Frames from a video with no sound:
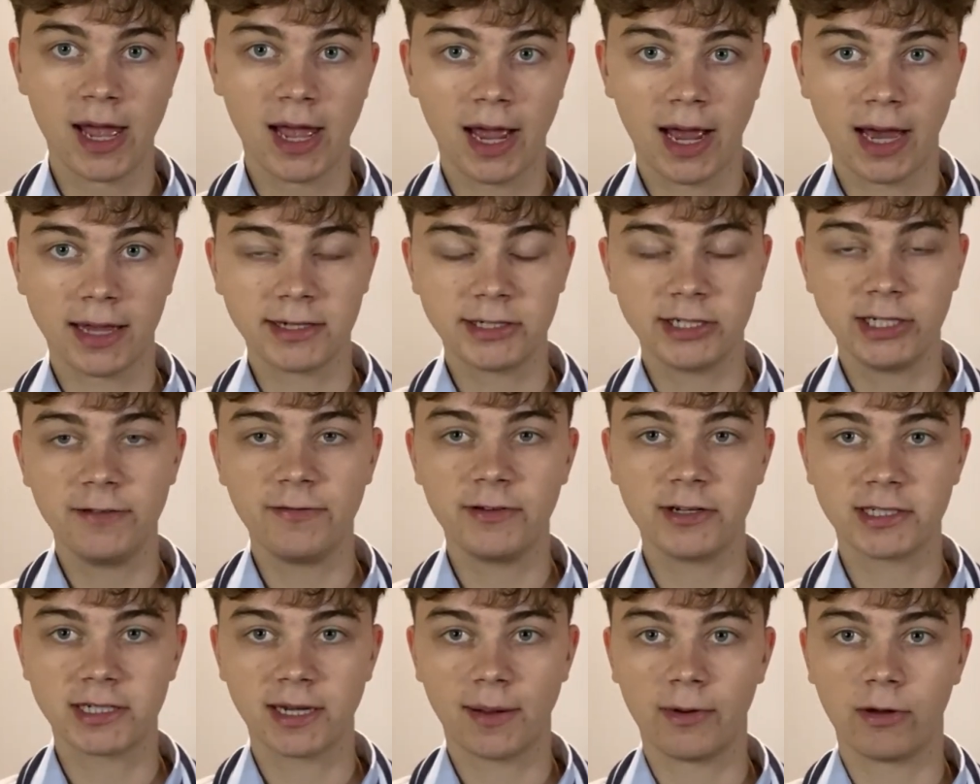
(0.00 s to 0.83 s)
And the chief
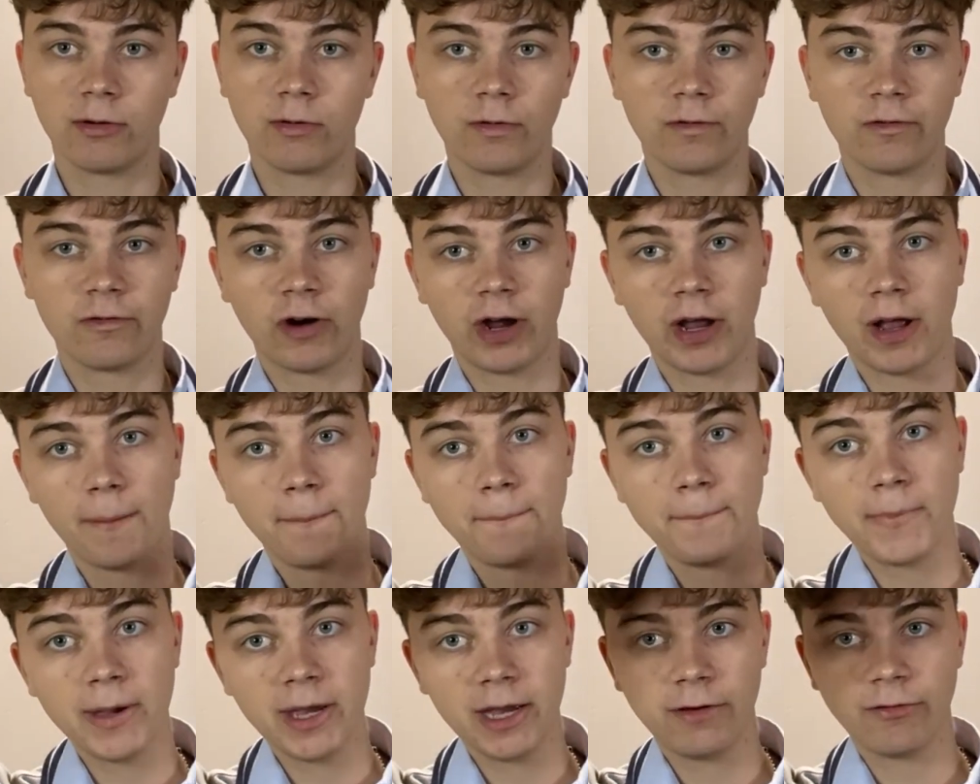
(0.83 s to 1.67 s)
examiner will write a
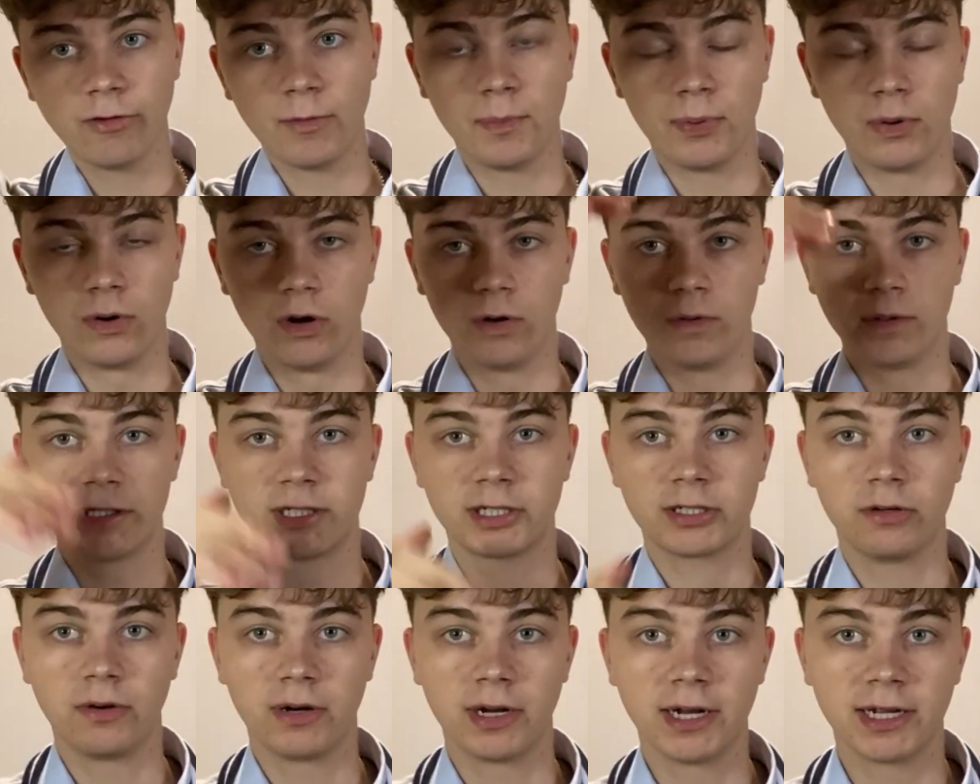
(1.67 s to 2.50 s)
big report, which is
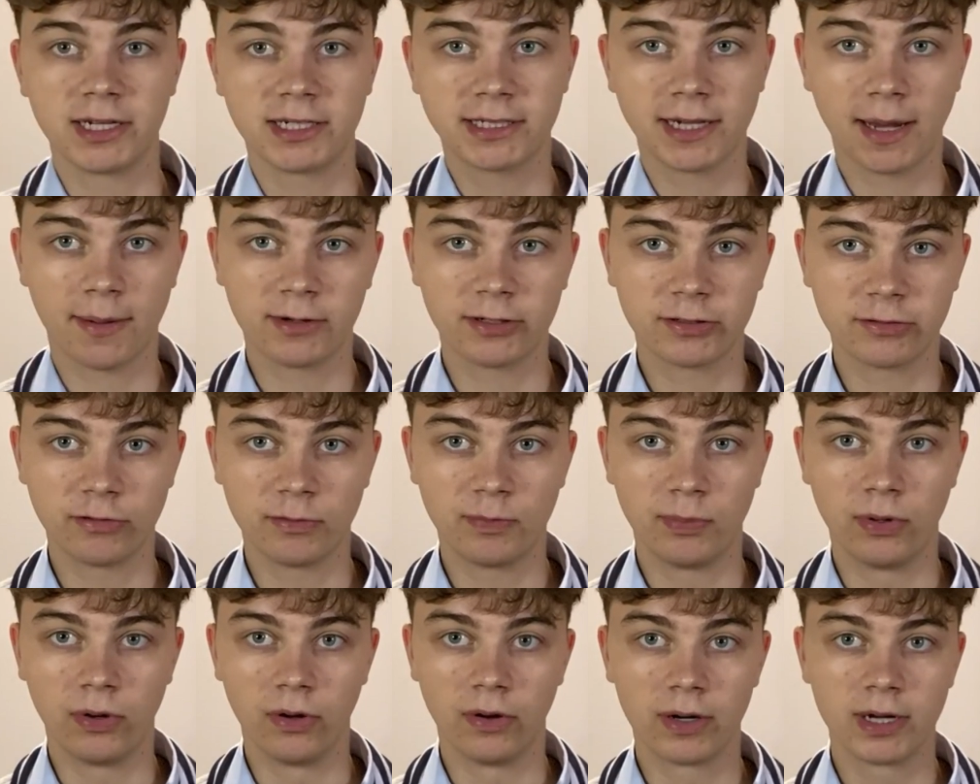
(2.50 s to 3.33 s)
called an examiner's
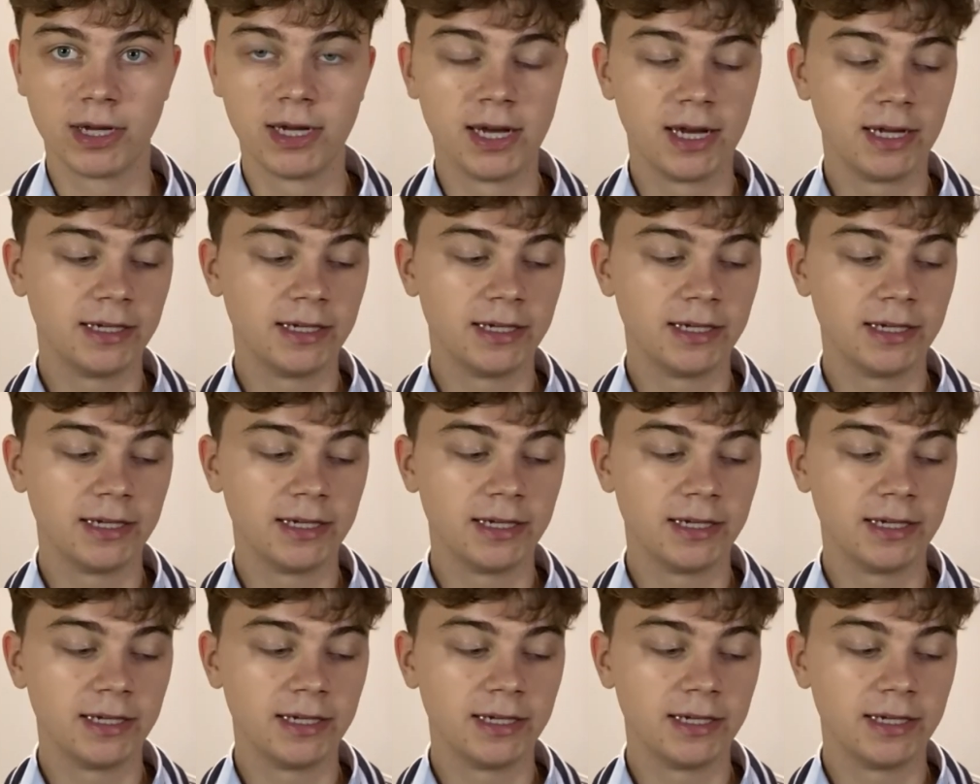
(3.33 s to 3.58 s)
report,